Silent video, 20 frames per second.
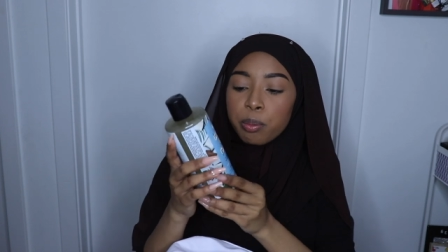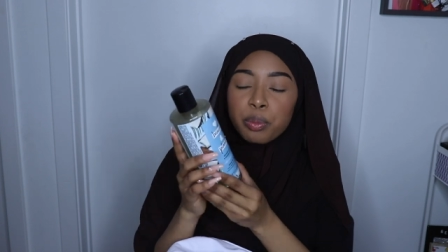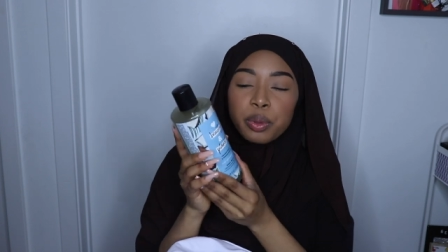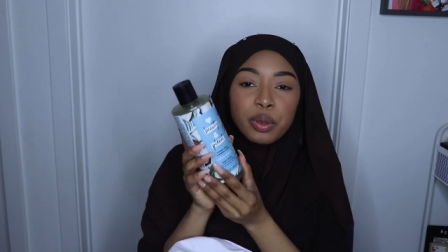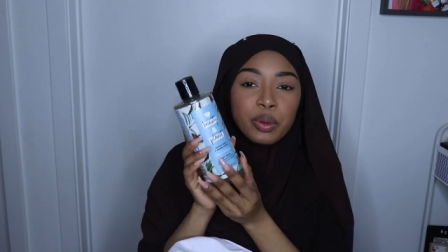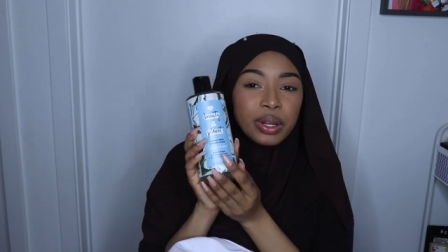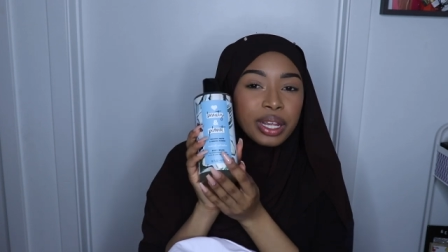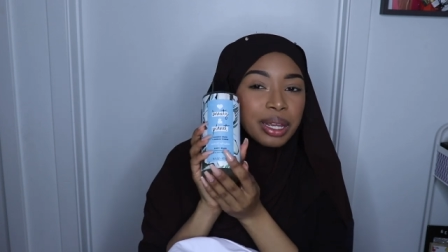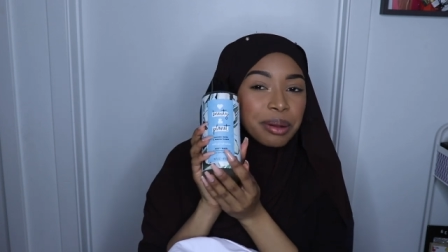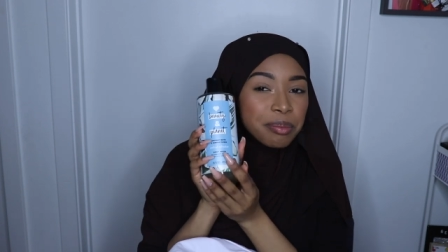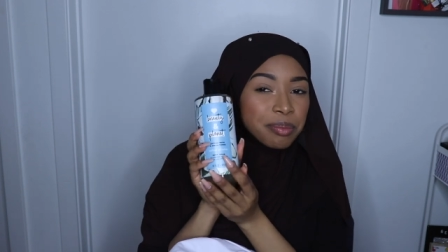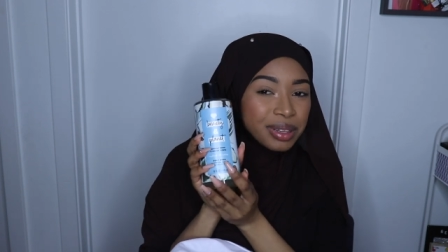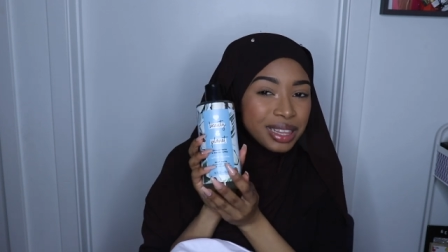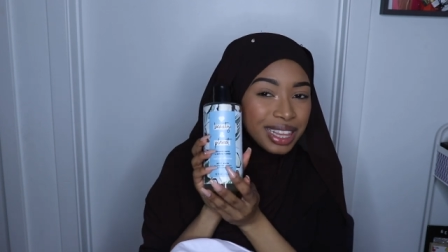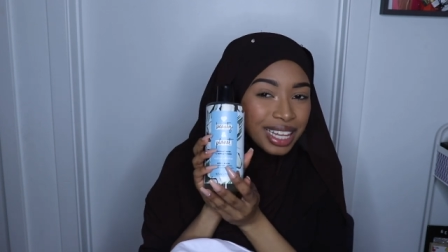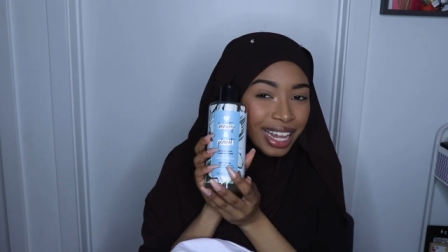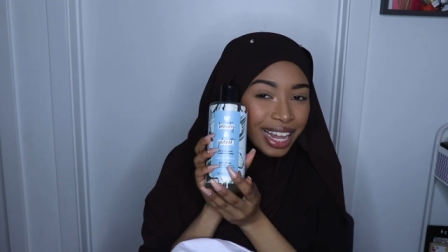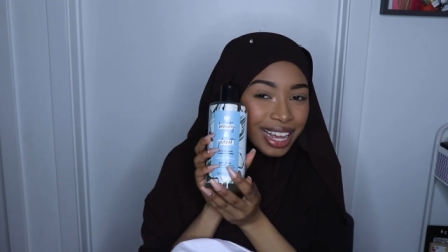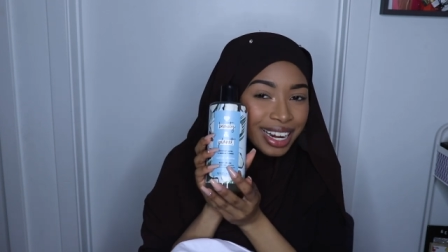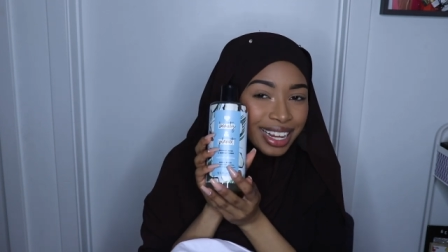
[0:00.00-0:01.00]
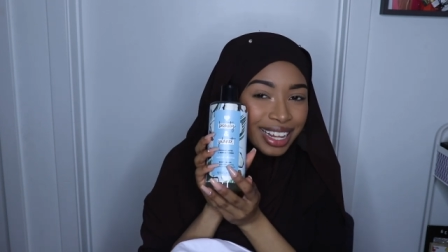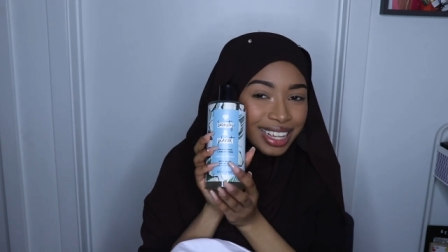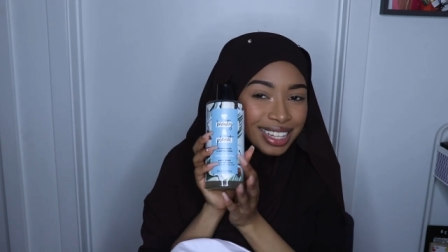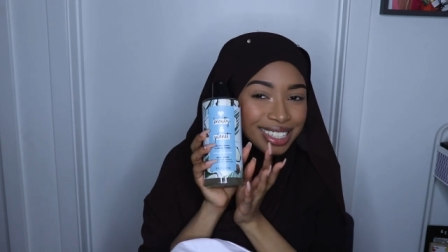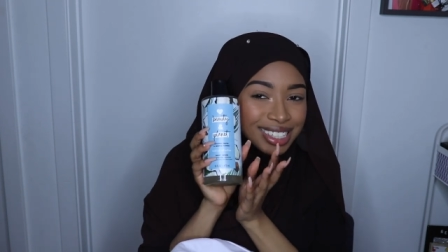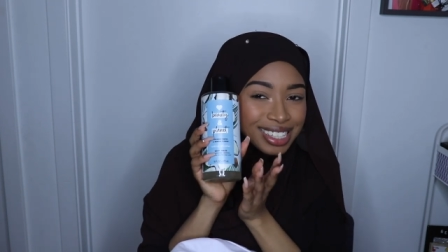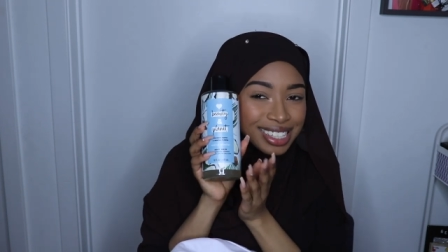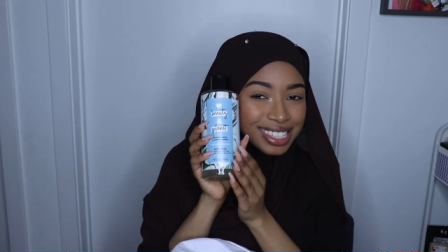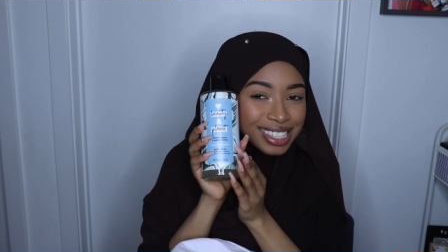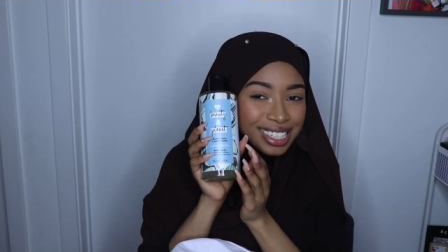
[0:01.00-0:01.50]
Beauty and
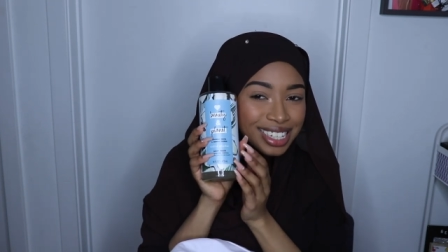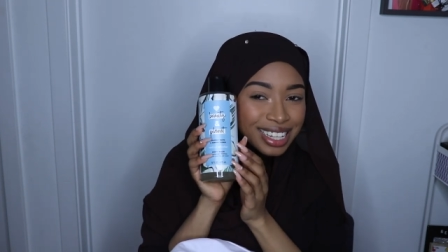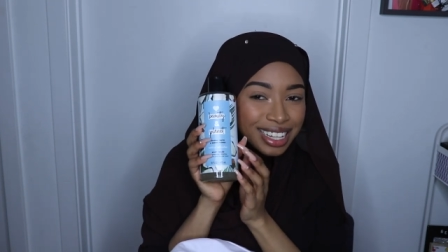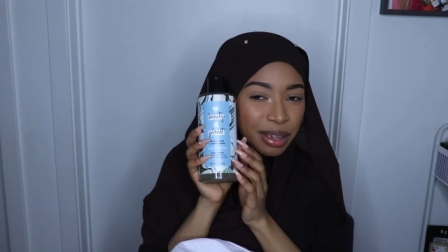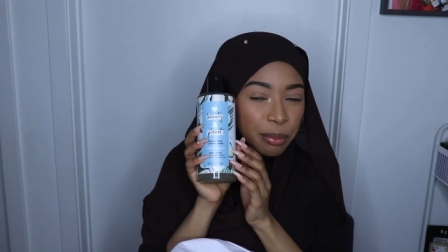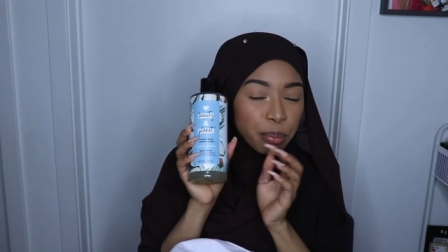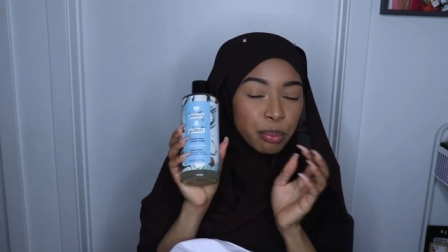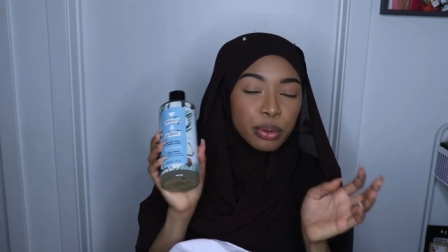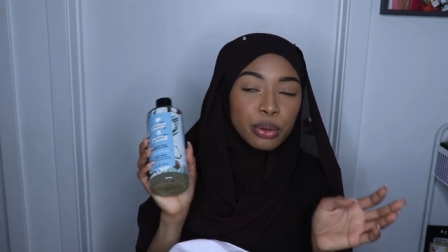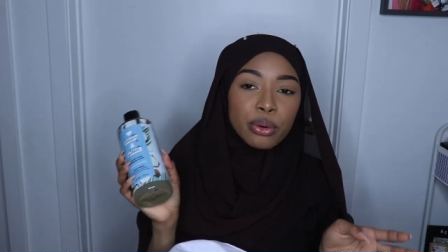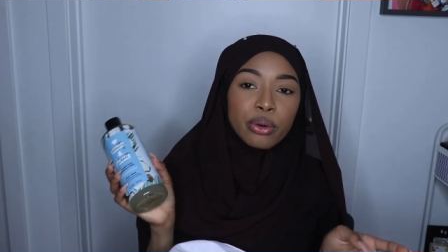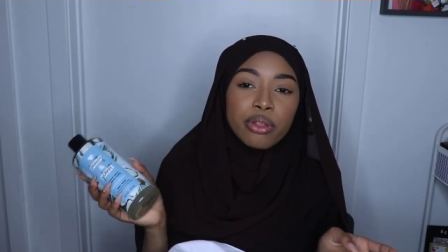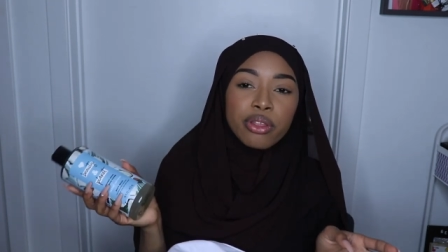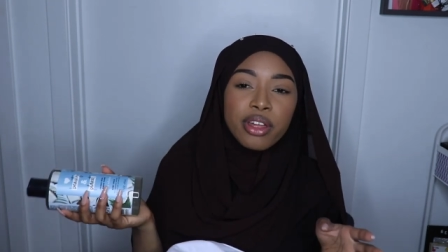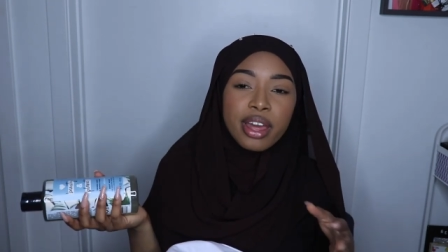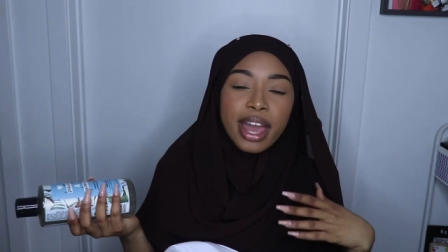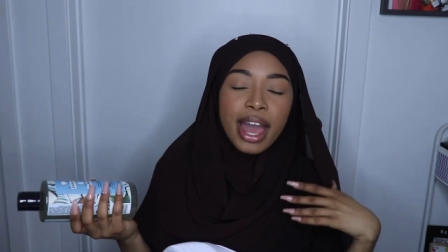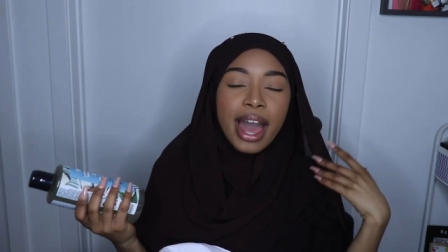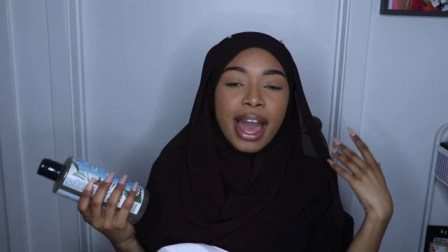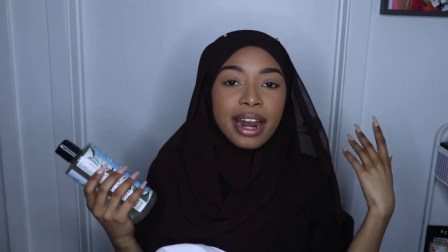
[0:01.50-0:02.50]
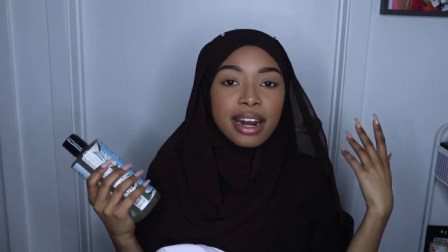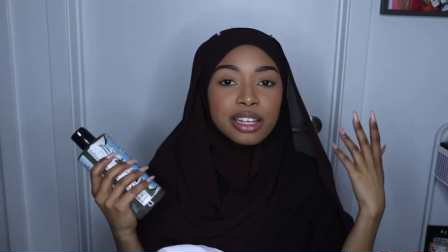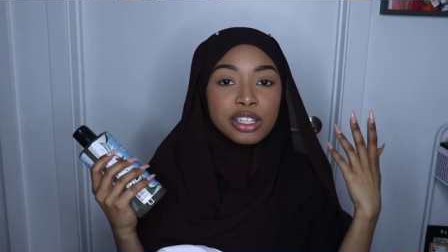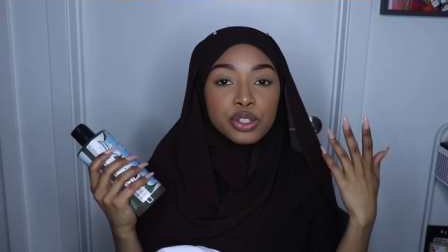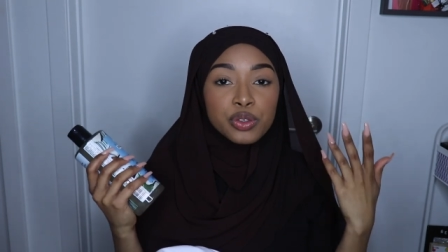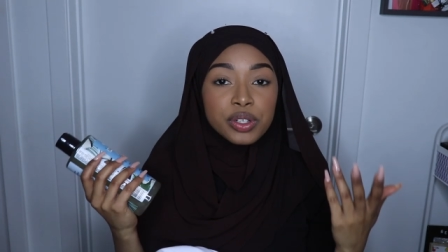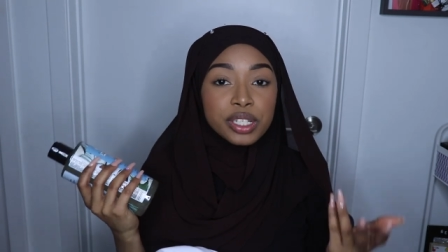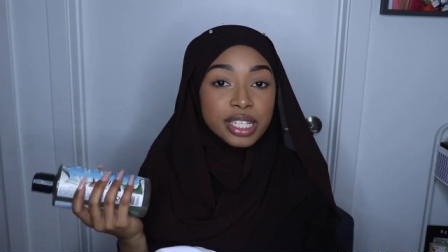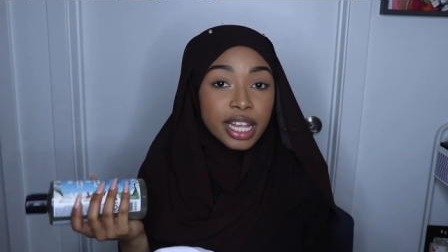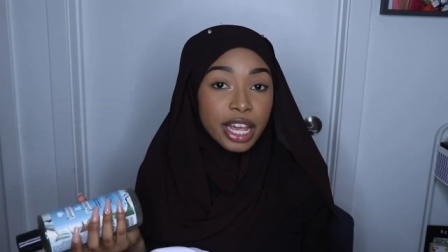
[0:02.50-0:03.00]
Planet booth they had
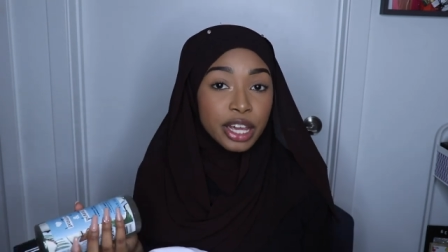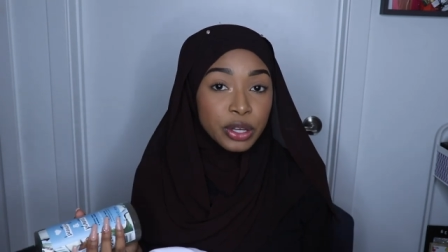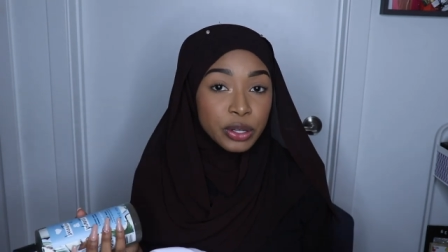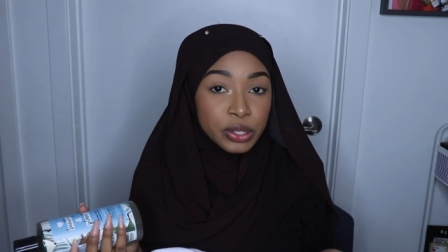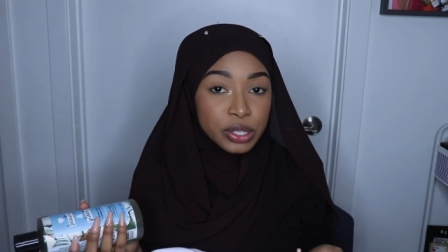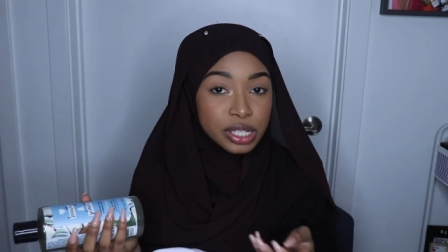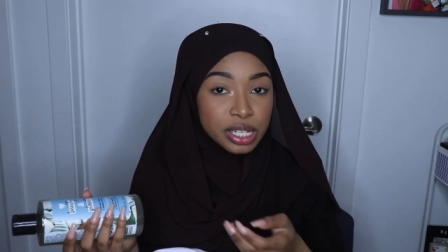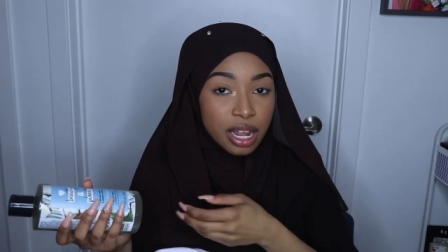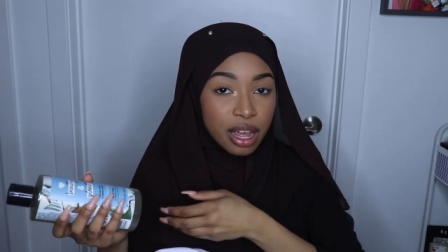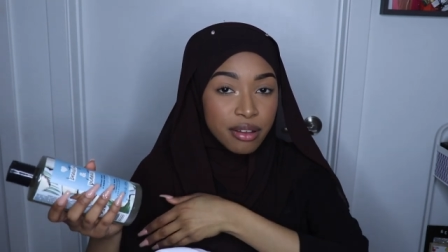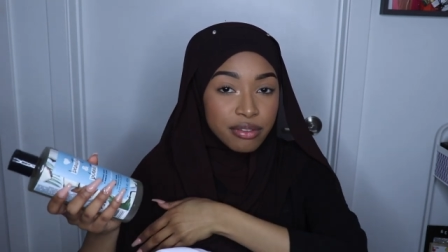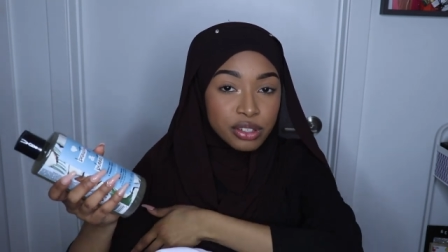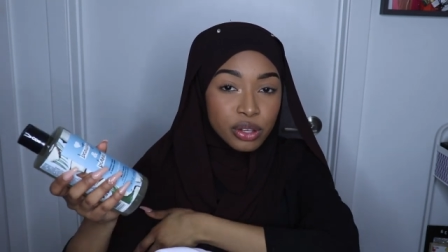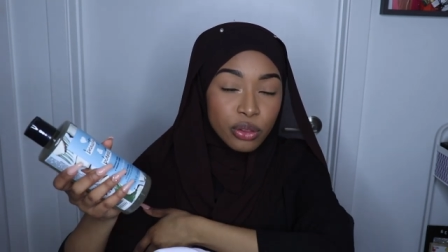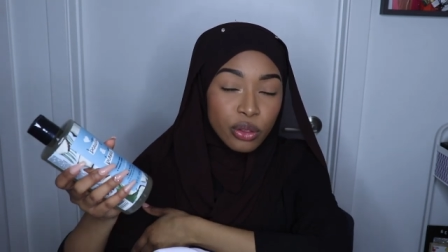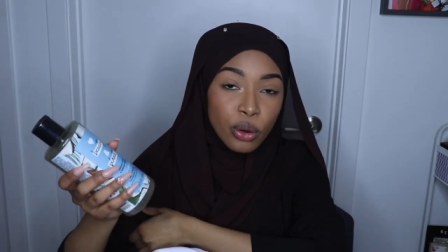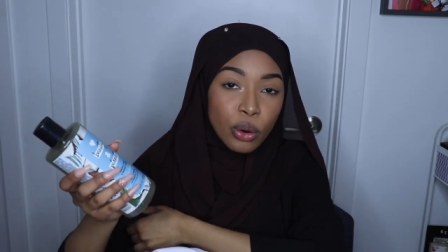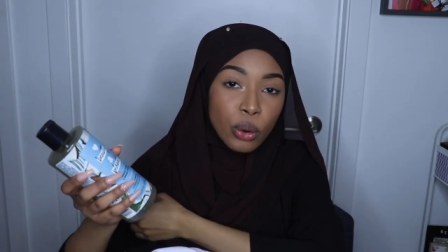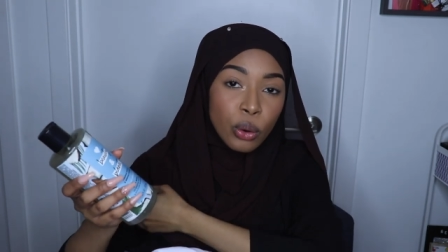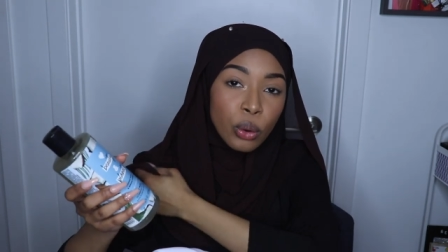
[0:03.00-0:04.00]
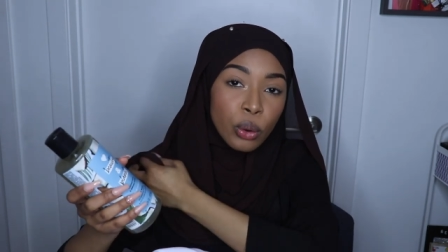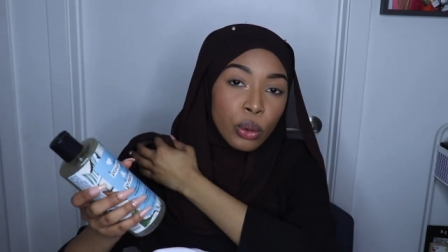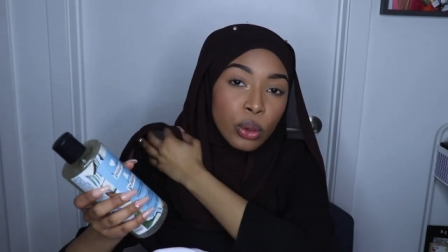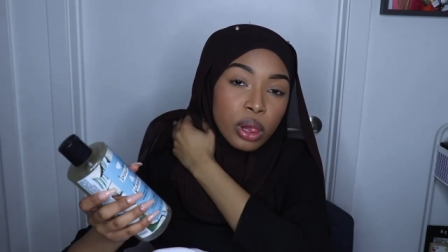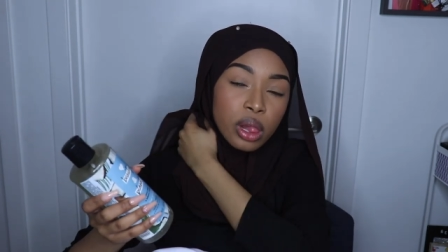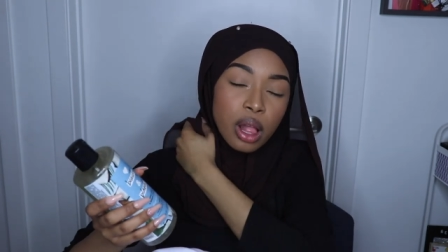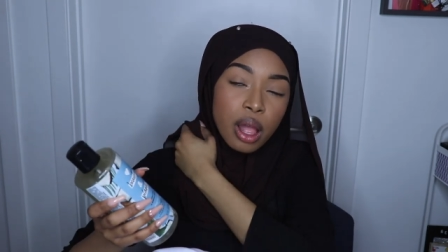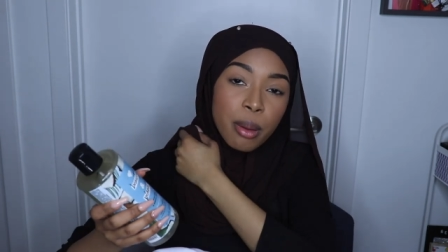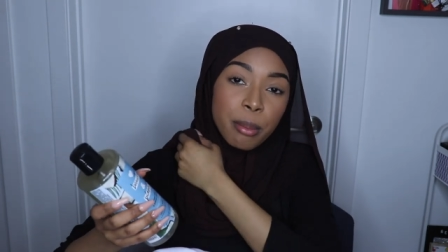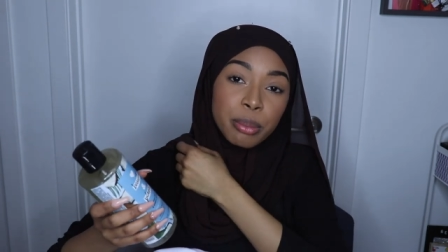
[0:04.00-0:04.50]
us recycle stuff so the
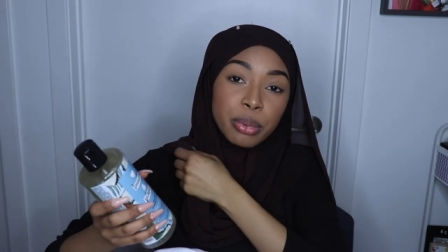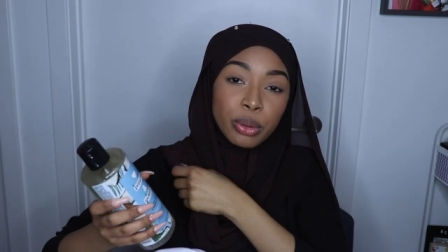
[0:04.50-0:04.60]
whole